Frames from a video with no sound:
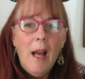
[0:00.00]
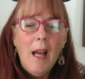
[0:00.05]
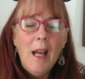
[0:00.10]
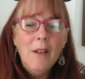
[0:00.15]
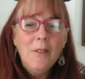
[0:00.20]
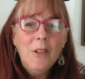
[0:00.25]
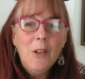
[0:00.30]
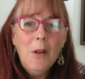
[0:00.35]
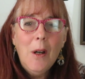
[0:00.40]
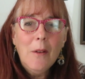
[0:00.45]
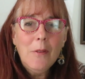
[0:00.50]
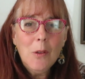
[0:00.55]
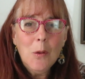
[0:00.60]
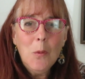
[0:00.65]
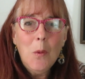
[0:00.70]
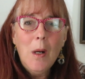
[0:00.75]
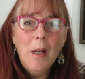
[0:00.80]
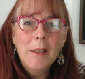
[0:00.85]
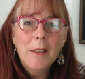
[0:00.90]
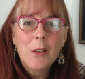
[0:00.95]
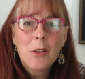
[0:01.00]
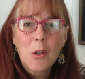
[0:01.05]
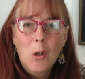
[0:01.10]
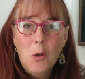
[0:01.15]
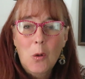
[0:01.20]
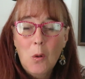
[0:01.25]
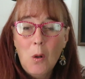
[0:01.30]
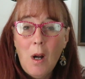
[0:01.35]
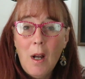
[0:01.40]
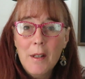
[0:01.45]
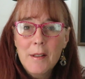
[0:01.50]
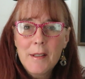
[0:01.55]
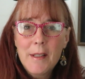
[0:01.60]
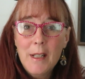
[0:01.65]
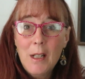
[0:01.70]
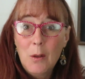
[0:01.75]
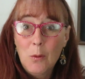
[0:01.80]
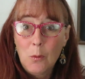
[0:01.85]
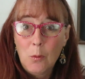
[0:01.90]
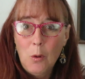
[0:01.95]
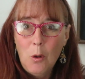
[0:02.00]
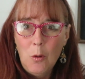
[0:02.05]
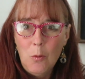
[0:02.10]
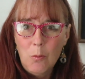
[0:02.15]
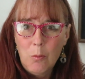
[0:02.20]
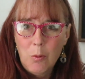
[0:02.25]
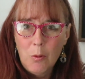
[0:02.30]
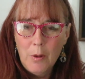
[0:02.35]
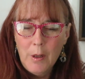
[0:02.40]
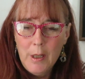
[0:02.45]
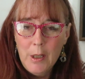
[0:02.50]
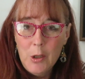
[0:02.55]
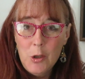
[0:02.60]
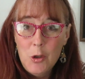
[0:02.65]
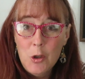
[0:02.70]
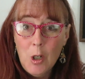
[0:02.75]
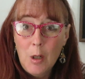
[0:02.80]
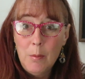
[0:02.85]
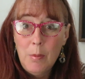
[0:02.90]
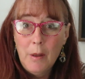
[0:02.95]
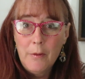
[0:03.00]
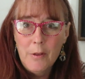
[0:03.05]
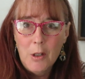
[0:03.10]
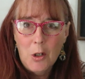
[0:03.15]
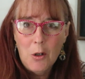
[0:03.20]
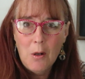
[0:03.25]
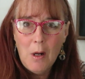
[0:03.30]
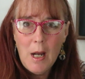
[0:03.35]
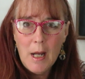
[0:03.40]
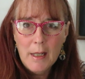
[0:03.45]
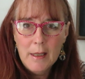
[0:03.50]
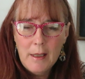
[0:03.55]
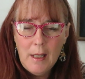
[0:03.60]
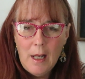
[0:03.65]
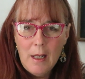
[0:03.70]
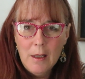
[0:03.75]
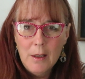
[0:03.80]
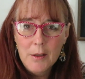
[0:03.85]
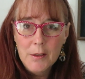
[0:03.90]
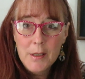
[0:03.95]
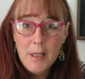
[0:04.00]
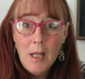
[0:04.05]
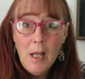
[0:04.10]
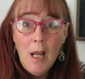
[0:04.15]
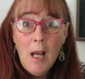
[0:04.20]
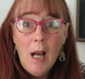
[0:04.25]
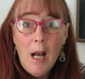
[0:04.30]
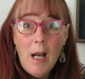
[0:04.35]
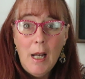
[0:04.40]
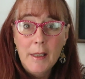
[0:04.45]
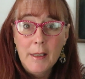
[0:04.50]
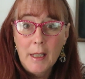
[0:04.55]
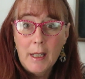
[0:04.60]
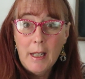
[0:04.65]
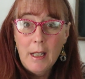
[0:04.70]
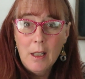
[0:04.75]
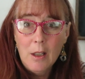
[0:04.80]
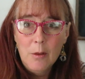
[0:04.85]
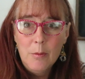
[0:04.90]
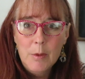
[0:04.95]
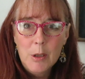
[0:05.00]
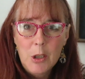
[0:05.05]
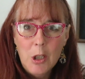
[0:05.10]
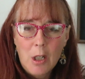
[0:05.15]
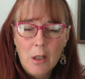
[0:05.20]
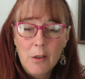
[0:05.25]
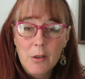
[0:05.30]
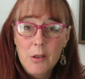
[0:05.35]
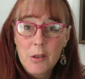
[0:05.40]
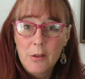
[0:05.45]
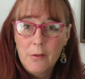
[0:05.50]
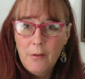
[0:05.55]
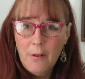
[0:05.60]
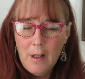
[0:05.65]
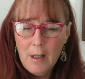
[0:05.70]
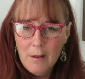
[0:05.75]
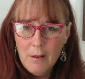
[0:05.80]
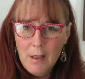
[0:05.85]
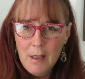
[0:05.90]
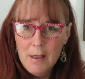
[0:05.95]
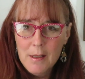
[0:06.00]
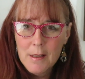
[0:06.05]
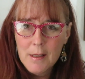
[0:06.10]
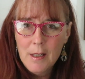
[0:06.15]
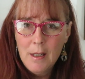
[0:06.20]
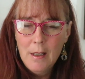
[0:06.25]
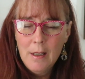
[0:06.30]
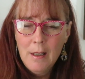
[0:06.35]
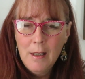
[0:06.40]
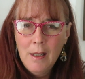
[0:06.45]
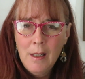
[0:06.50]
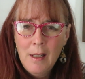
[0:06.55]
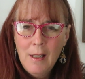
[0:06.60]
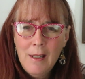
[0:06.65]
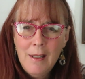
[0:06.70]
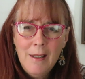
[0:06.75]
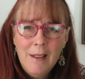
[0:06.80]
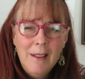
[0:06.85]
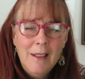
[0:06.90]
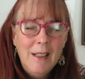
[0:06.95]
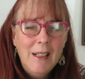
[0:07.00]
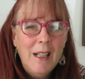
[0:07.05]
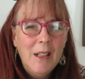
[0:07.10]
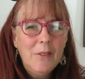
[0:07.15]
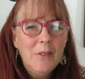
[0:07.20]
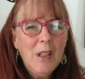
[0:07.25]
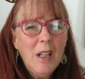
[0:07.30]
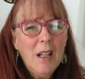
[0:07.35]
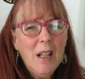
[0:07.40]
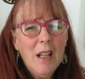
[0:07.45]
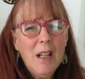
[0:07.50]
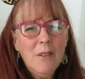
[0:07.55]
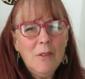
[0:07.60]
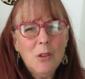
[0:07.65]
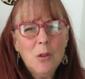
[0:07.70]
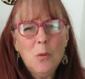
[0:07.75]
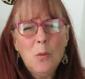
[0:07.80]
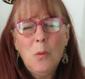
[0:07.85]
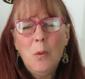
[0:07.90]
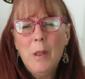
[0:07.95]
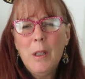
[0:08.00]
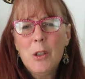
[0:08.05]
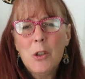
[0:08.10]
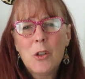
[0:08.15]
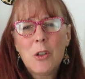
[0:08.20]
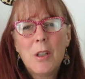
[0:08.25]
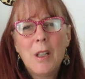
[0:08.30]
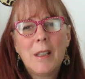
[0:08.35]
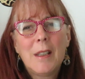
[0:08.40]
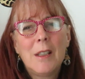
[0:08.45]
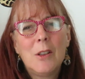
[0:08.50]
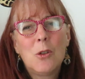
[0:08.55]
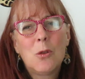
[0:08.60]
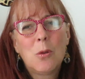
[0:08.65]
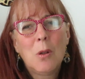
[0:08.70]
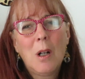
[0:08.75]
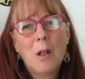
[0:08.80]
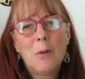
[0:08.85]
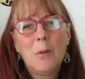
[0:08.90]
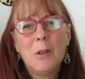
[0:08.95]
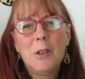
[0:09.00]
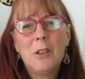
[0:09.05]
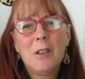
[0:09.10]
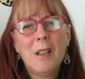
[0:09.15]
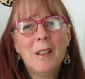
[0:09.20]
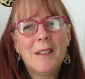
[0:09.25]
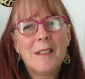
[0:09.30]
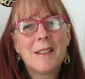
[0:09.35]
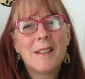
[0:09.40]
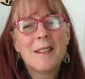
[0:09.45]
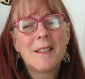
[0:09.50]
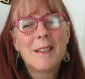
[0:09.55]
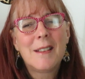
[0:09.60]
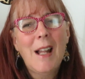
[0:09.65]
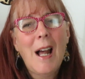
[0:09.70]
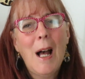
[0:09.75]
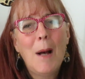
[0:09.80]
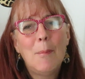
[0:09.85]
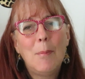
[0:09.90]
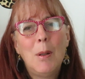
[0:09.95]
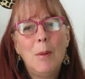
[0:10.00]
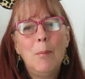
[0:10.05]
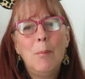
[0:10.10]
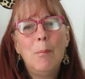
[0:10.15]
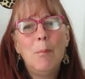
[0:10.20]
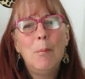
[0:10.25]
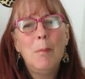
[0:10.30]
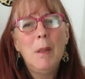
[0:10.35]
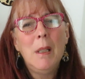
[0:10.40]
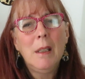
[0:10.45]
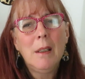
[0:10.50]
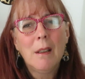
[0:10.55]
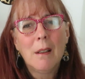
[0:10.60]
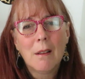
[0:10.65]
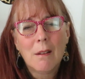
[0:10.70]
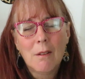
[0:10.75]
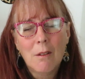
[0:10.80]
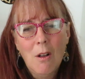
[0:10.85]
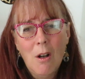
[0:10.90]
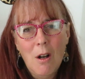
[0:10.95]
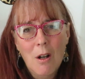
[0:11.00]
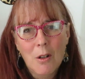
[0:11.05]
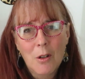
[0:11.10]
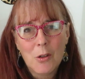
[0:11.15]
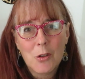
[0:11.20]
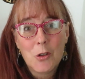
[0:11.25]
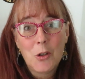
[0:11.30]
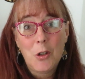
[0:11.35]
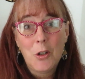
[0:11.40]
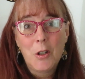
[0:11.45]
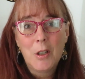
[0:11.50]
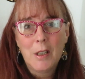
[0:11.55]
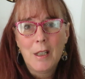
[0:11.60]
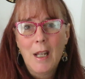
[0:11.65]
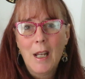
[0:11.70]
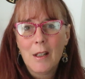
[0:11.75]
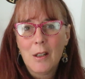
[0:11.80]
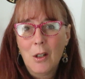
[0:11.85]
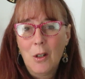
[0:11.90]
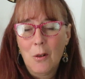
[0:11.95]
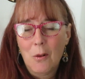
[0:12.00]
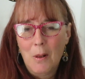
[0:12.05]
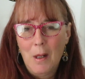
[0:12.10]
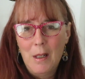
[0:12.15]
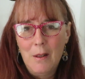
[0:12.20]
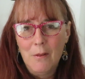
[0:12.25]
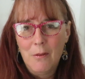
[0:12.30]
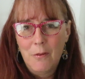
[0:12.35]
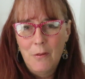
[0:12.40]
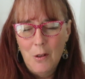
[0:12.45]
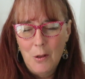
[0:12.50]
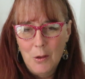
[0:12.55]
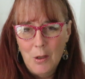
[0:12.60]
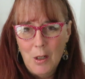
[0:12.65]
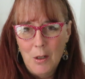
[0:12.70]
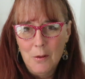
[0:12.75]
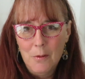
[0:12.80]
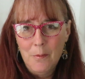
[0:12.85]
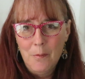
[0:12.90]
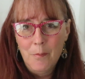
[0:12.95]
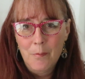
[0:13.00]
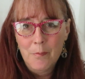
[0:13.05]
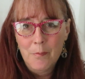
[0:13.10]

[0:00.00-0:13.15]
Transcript: Have you ever wanted to cross that rope bridge above the crocodiles on the Kilimanjaro Safaris? Have you ever wished that the truck would just stop a minute longer so you could get a great photo?